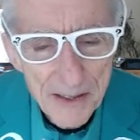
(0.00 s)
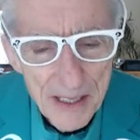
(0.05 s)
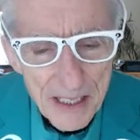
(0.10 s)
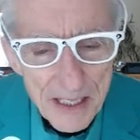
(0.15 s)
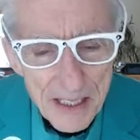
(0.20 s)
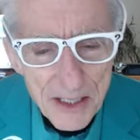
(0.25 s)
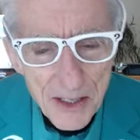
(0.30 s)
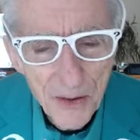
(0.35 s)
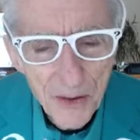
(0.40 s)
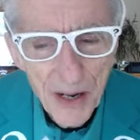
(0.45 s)

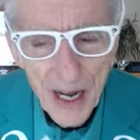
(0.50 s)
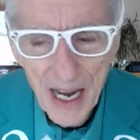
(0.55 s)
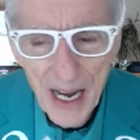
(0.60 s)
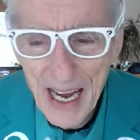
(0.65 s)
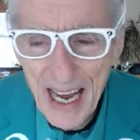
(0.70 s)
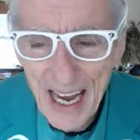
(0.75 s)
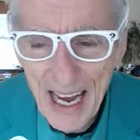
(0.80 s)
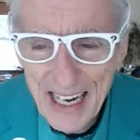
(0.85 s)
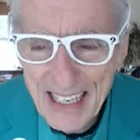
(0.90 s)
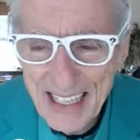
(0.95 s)
So
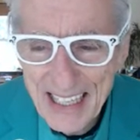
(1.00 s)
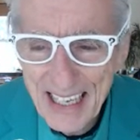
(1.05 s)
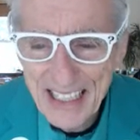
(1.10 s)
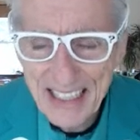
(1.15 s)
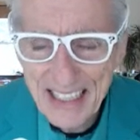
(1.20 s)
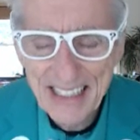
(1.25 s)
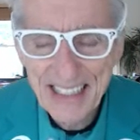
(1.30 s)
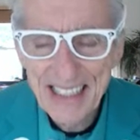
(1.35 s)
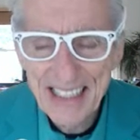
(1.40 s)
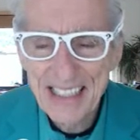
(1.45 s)
hang on
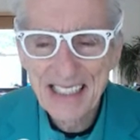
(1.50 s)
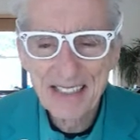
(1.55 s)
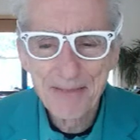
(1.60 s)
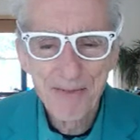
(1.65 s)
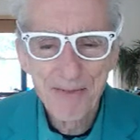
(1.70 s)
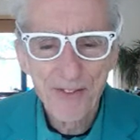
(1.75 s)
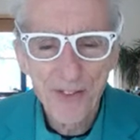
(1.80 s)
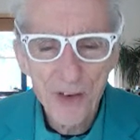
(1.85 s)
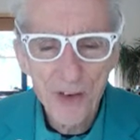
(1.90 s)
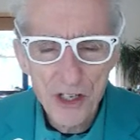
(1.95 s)
in this
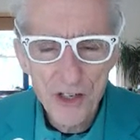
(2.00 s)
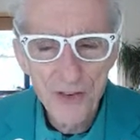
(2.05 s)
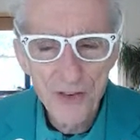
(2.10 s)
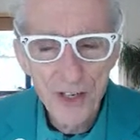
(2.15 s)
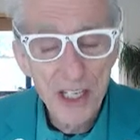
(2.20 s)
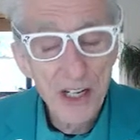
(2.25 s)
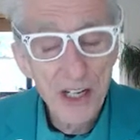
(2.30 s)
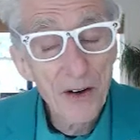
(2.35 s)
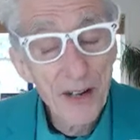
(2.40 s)
first video.